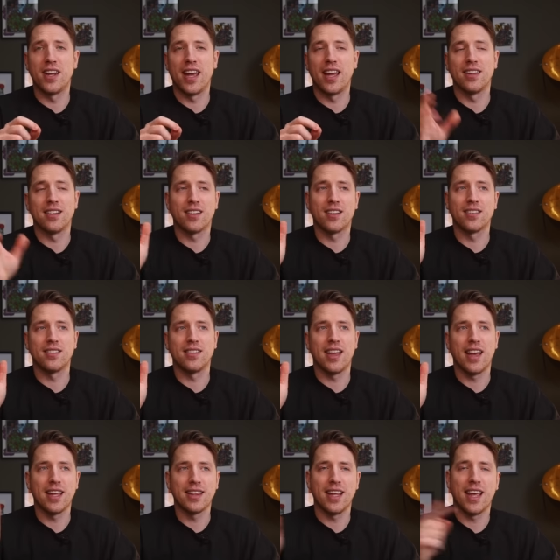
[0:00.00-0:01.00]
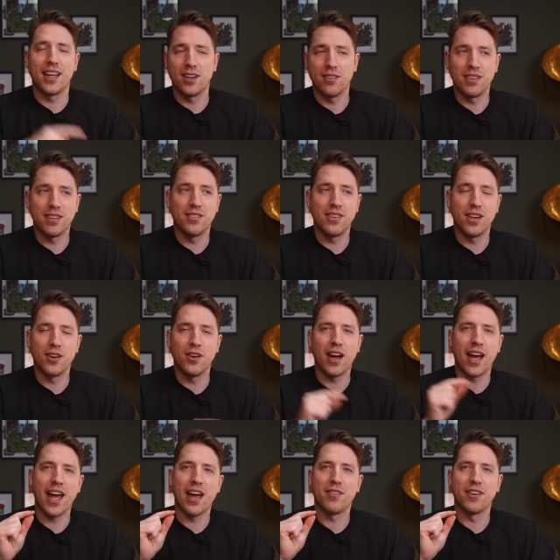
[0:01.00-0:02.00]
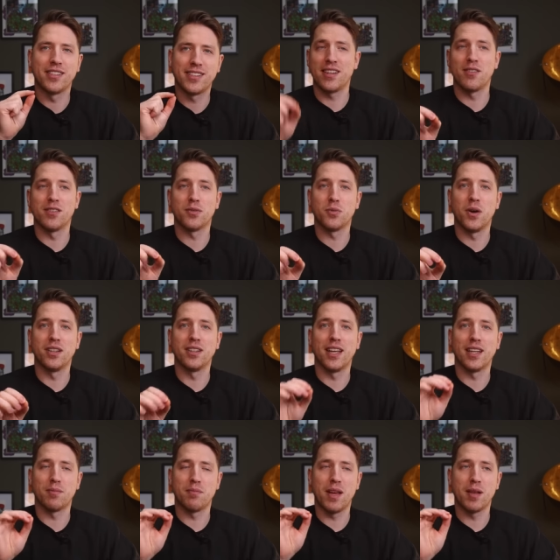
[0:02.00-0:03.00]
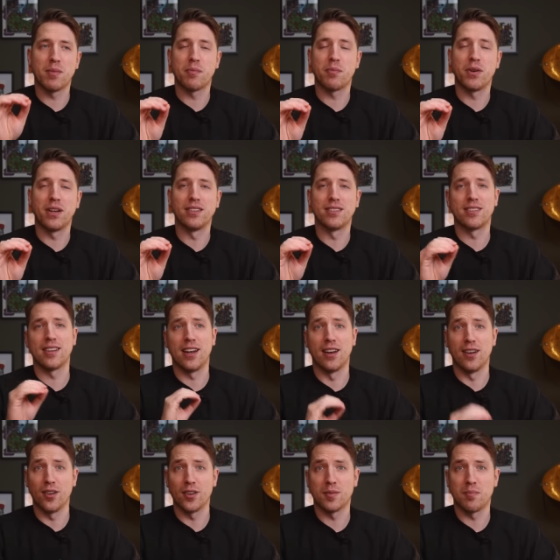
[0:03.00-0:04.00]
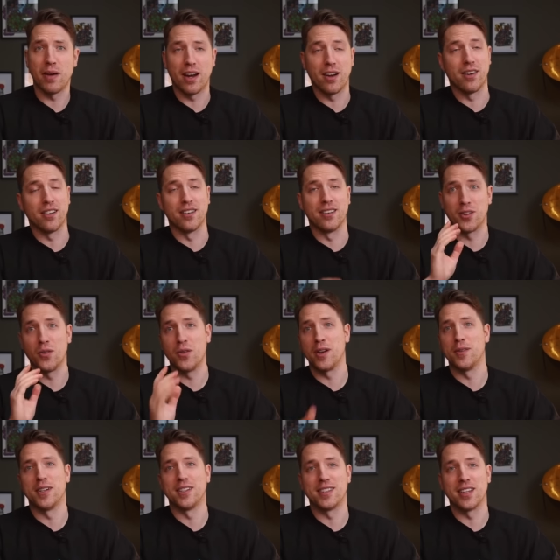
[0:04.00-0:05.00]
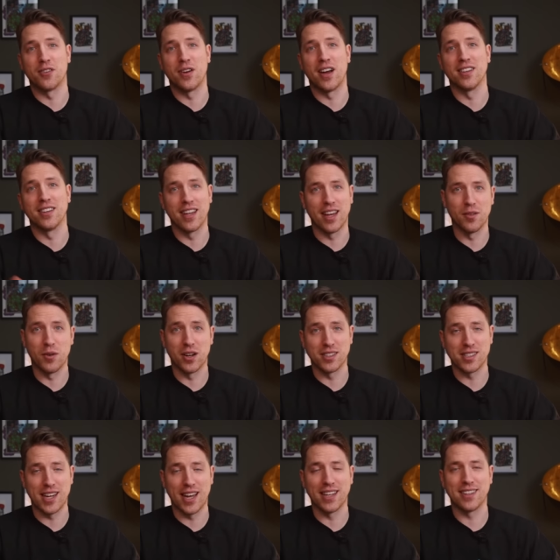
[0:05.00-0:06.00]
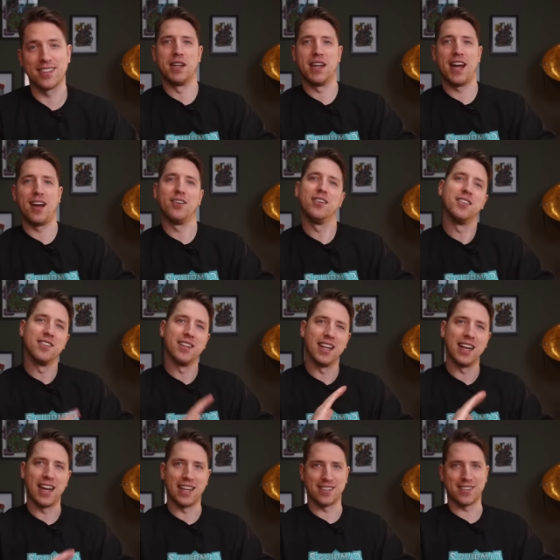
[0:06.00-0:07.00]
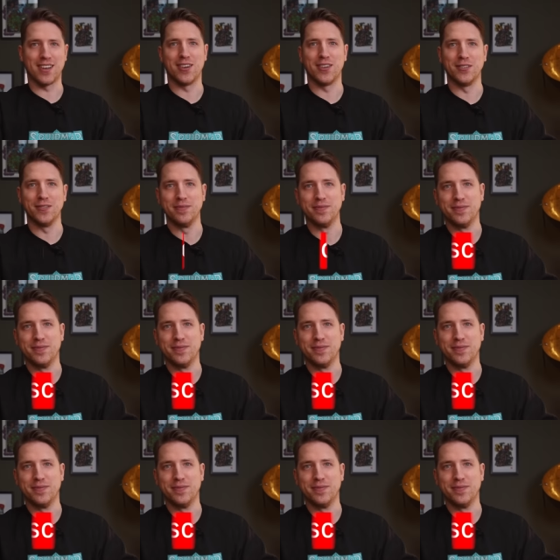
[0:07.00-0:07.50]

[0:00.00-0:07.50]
to the end, because at the end of this video, I have a seventh one that made my prints a lot better. So you really want to stick around and watch that. But now, let's go.